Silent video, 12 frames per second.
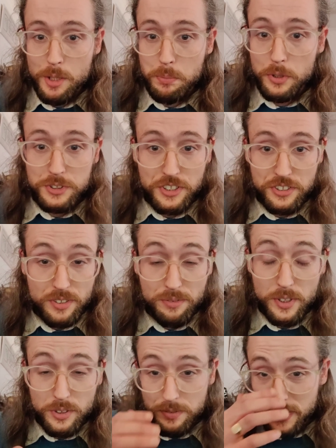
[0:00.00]
apologies to
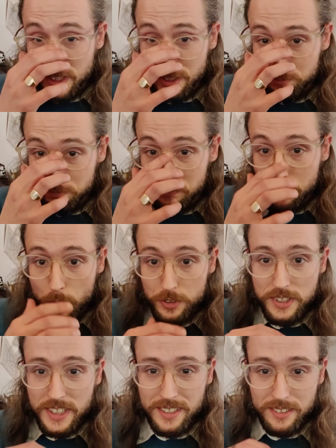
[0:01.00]
folk for
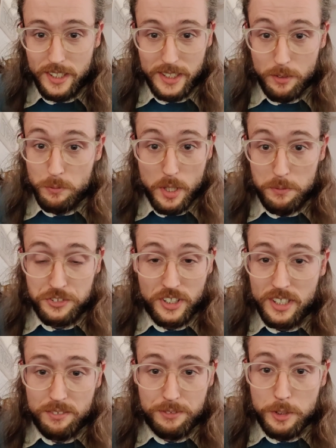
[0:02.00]
Orkney. I'm
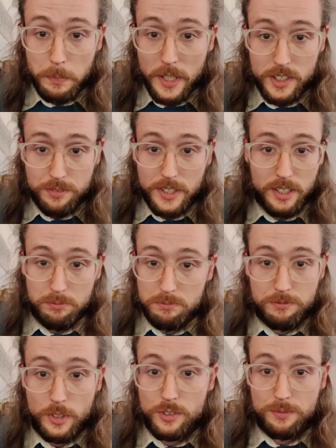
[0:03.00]
seeking feedback for
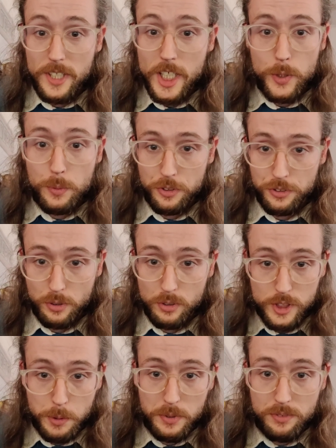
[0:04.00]
folk for Our
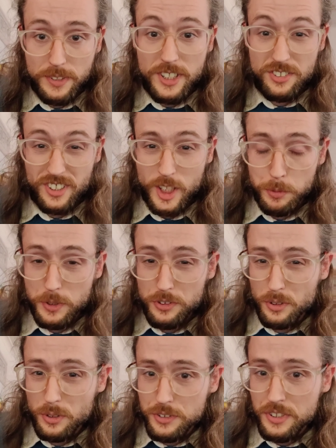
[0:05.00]
Scotland about what you think about
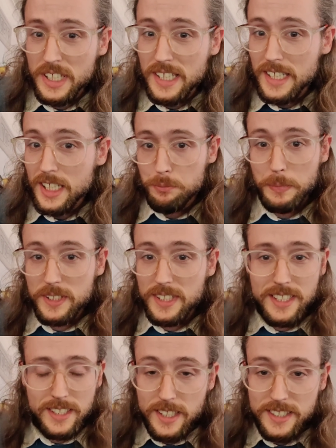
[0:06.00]
Scots. But
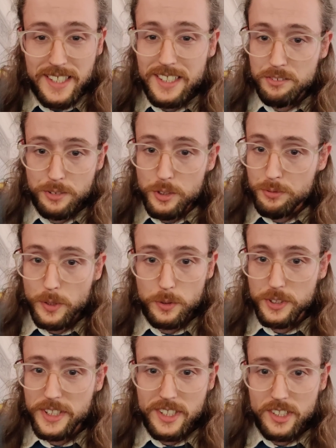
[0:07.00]
yeah, I can't at folk for
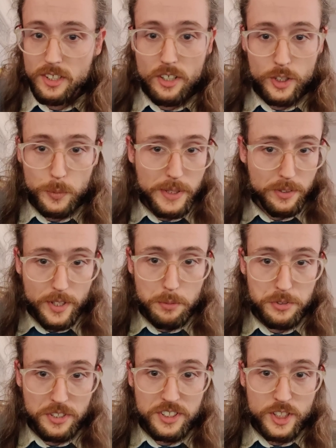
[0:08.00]
Orkney aren't really
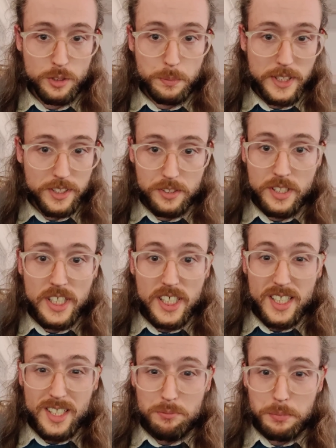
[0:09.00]
represented with it.
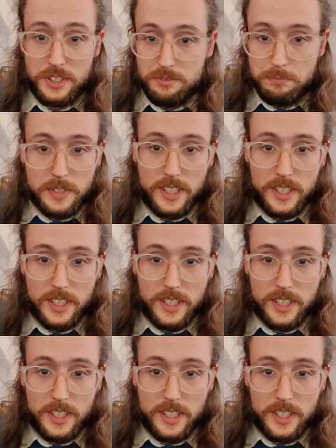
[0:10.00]
But